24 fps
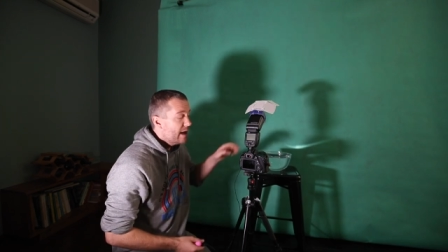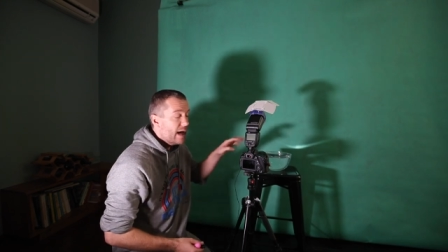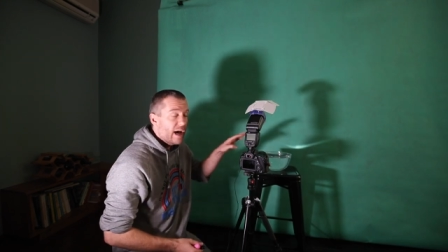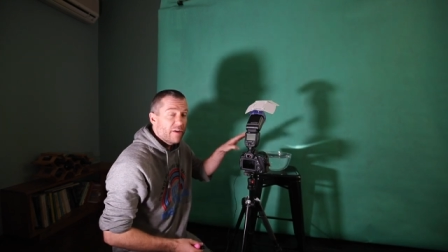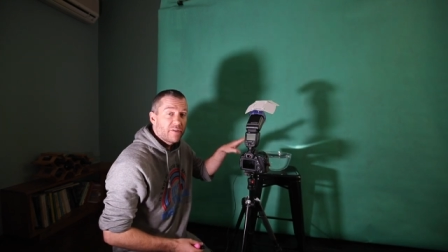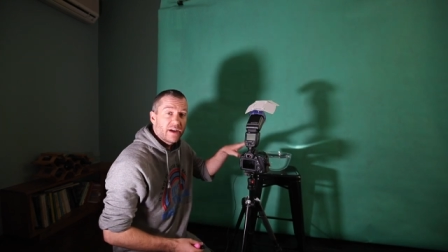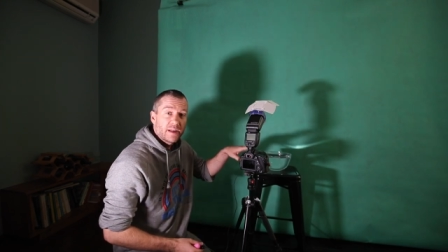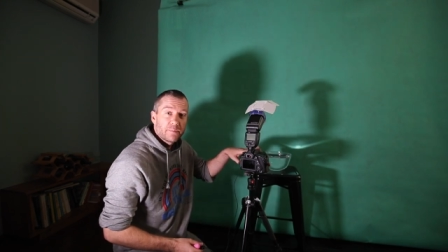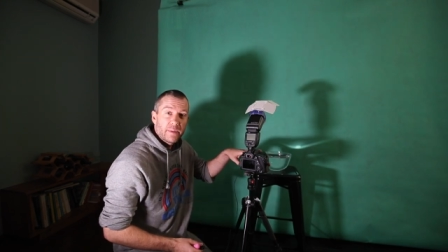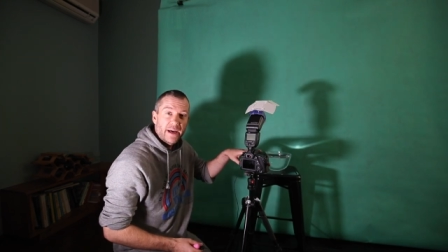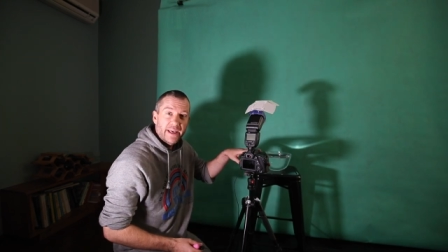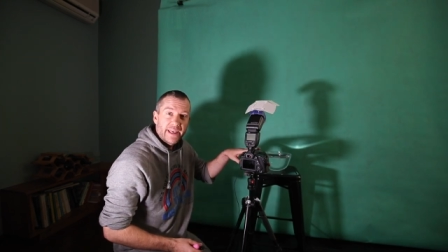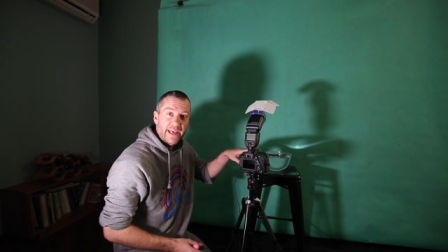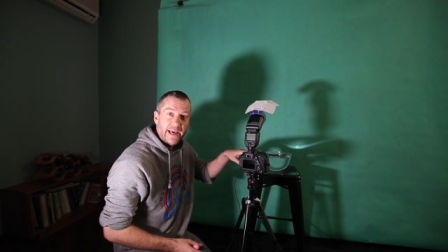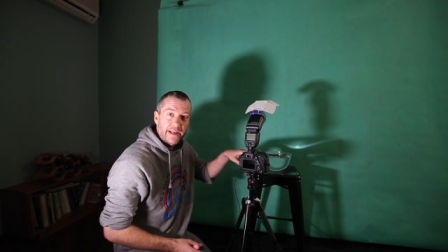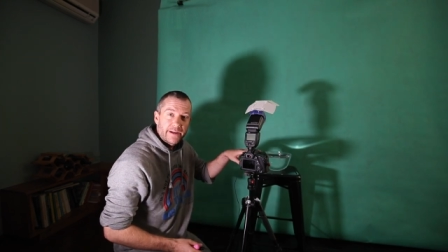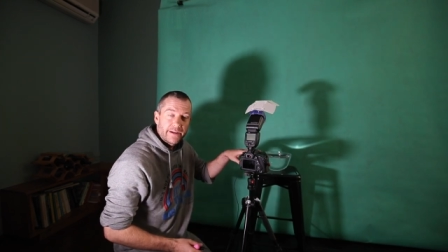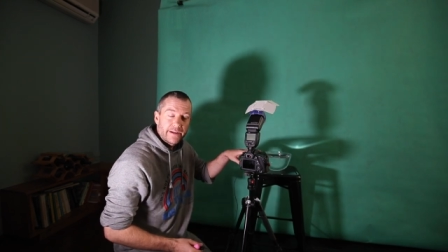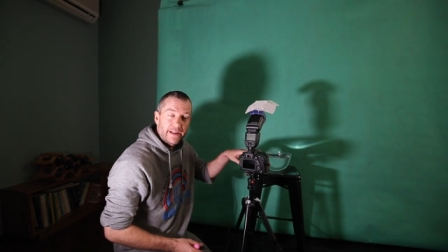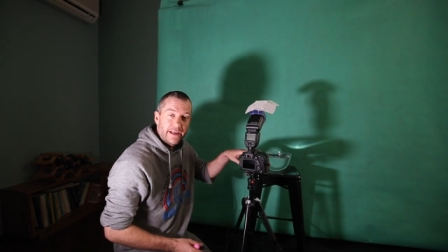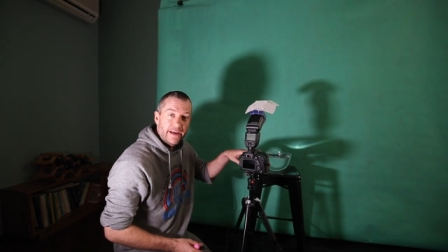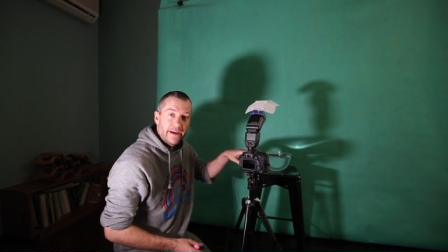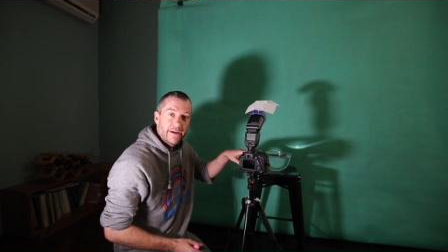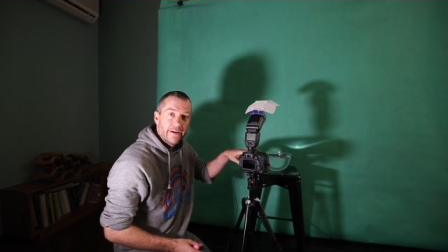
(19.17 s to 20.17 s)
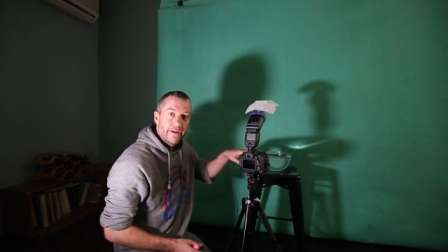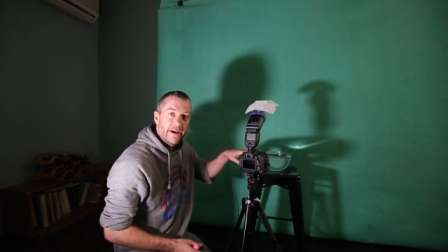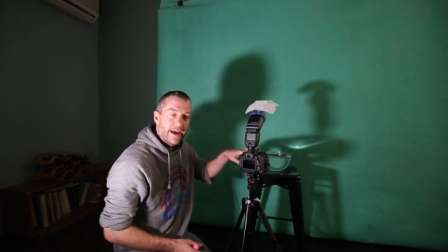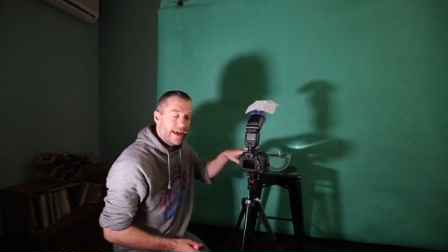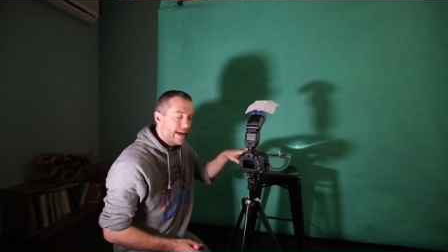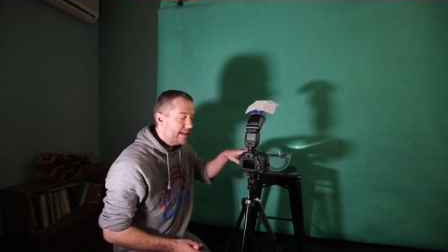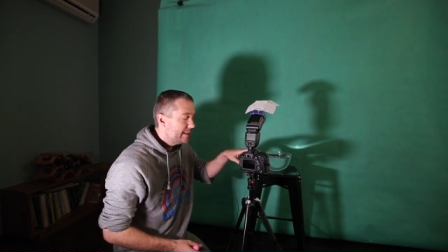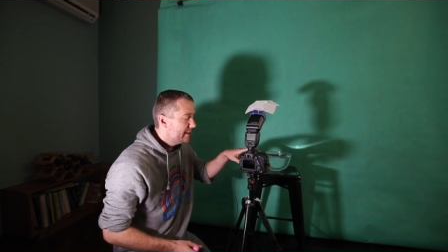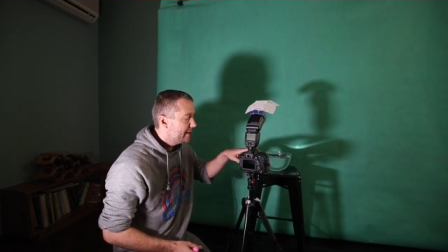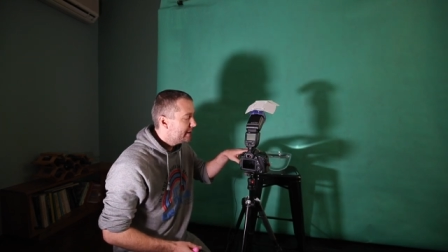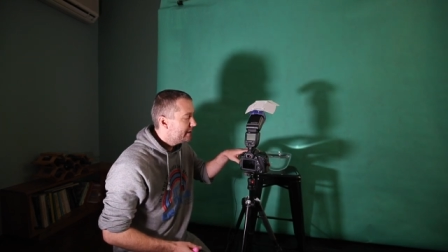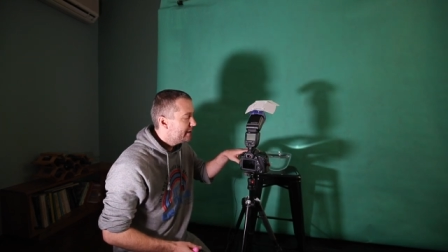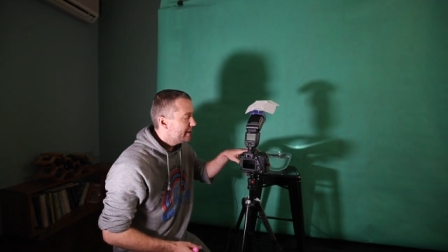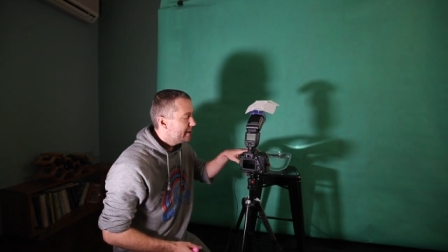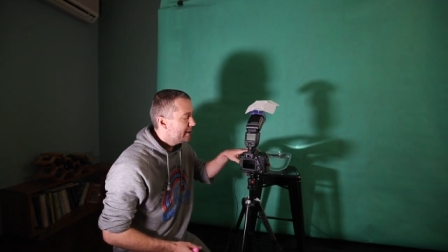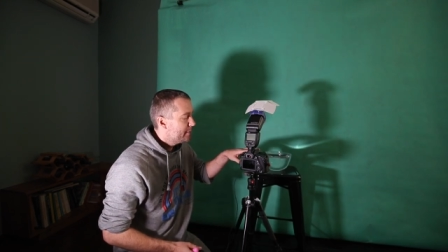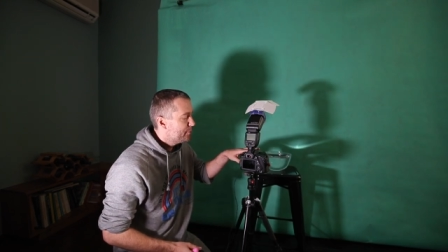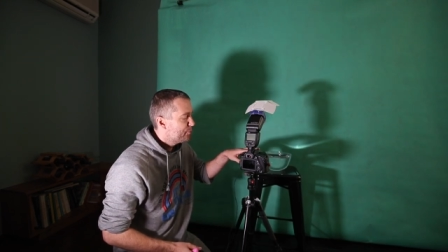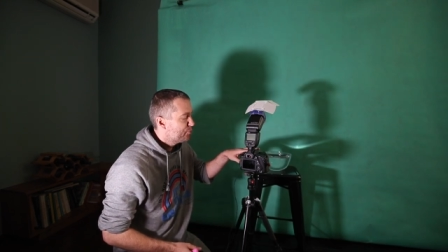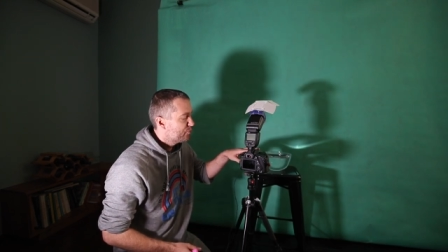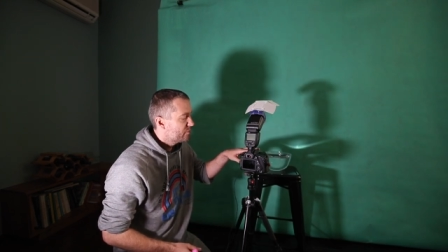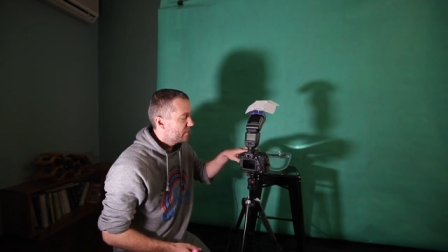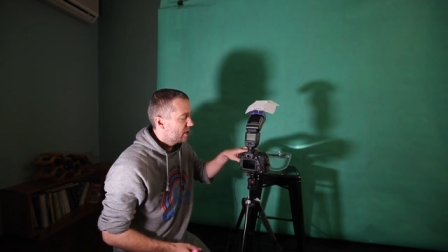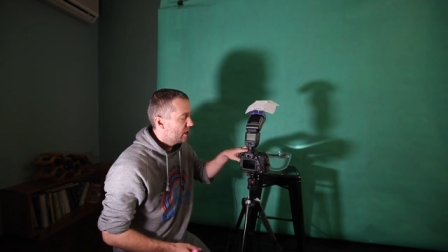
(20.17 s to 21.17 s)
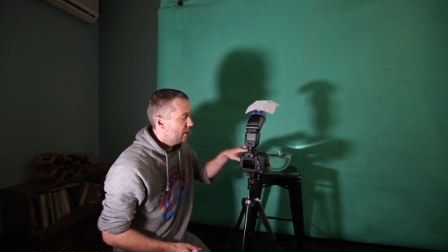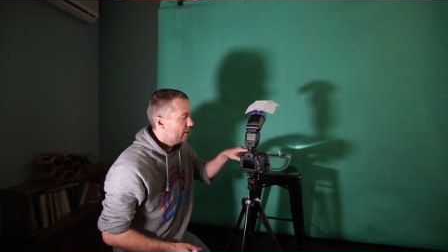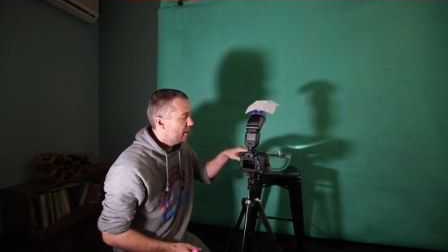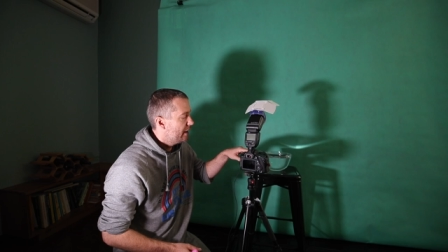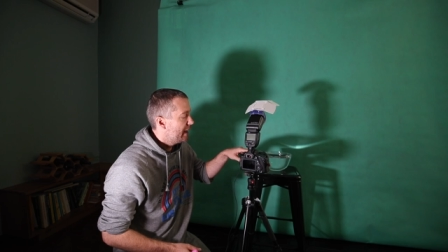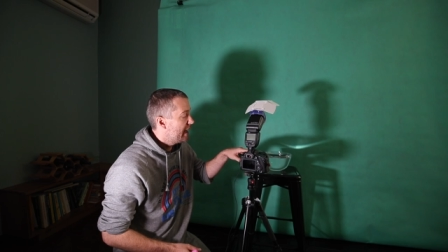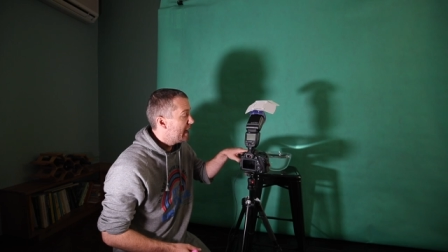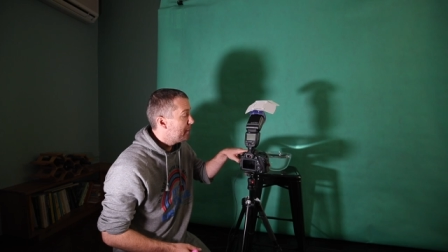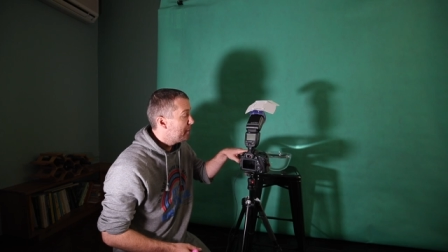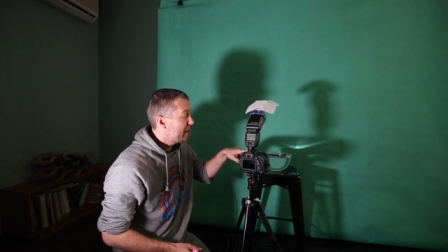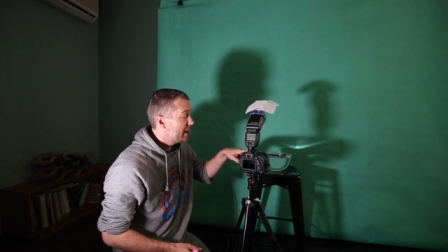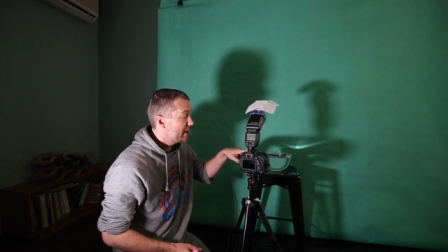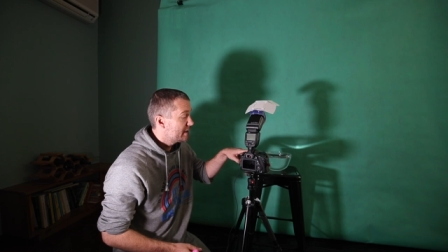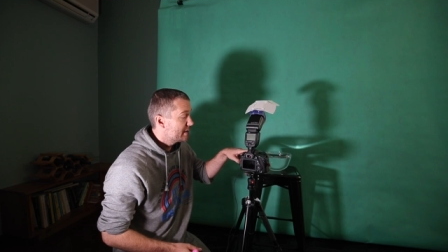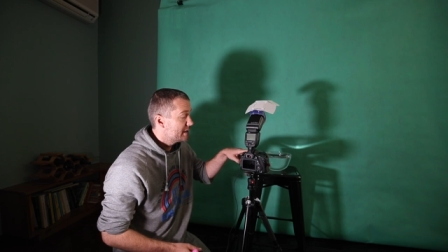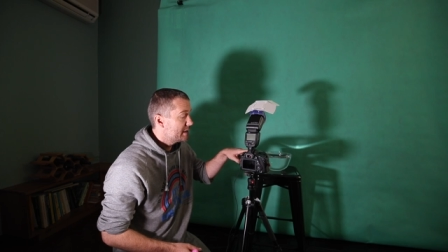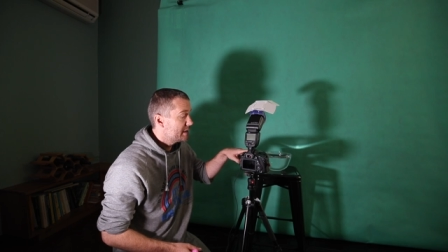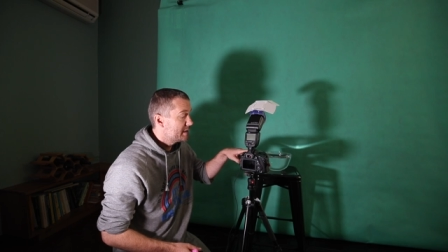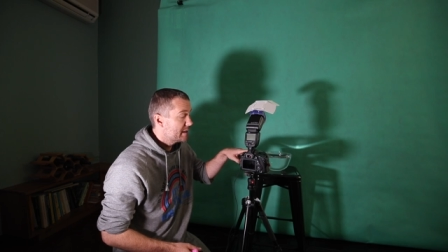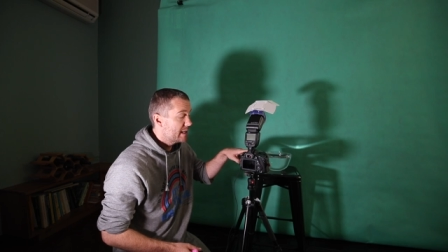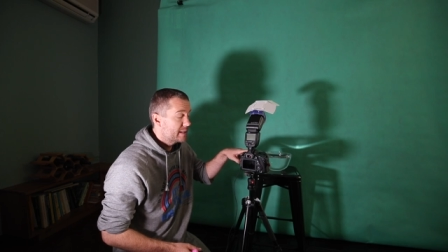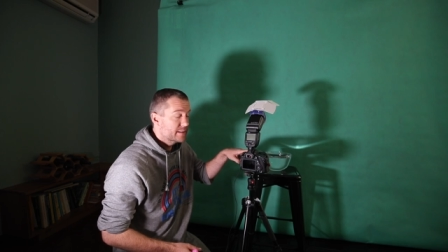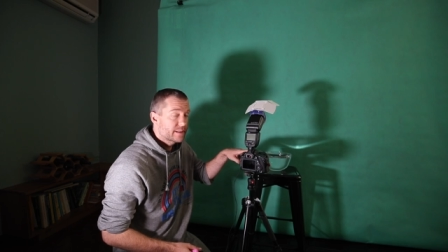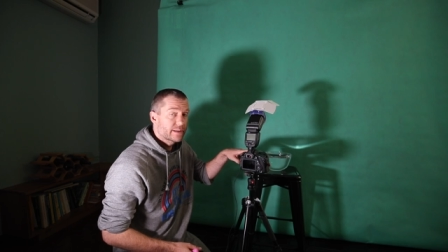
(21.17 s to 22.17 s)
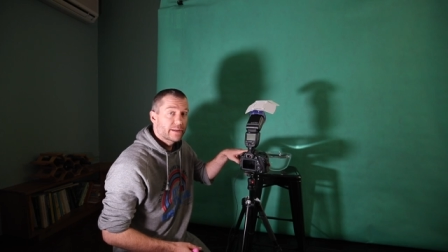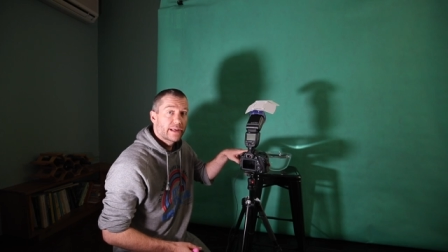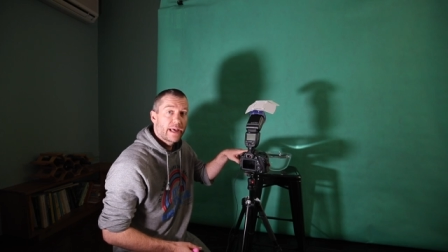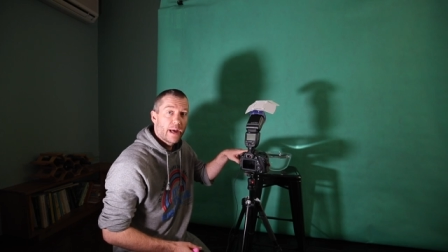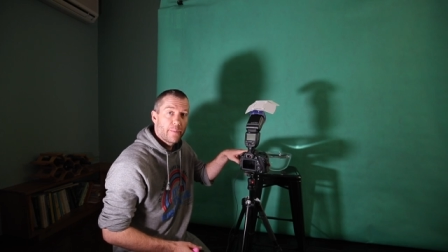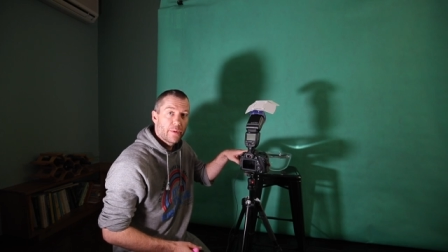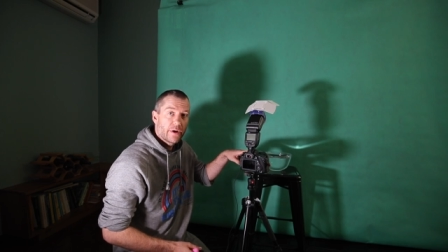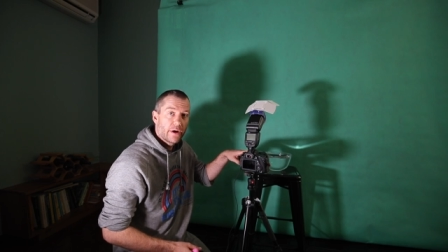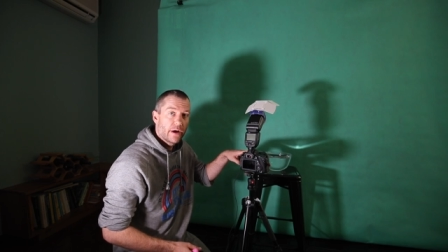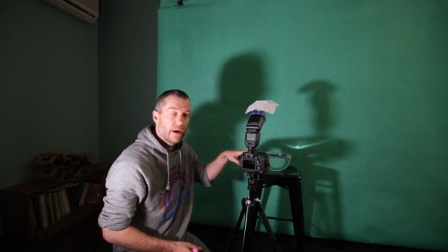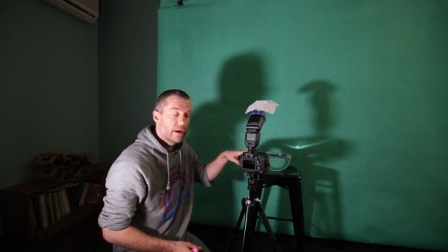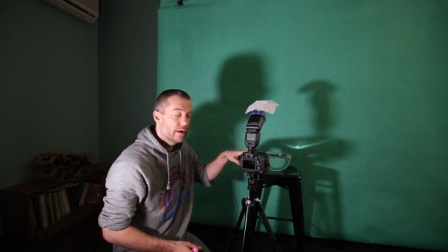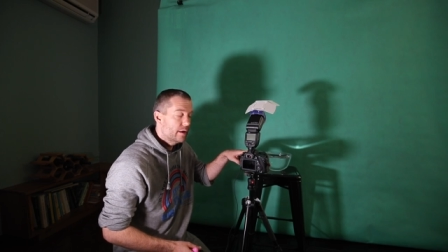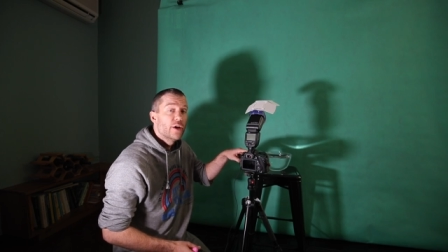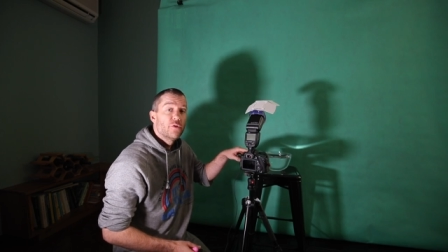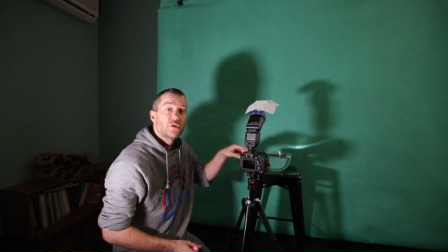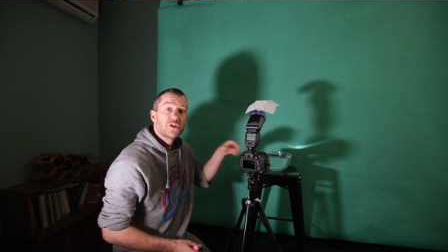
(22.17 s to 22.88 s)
I've got my Canon uh, A T D uh, A P S C sensor camera,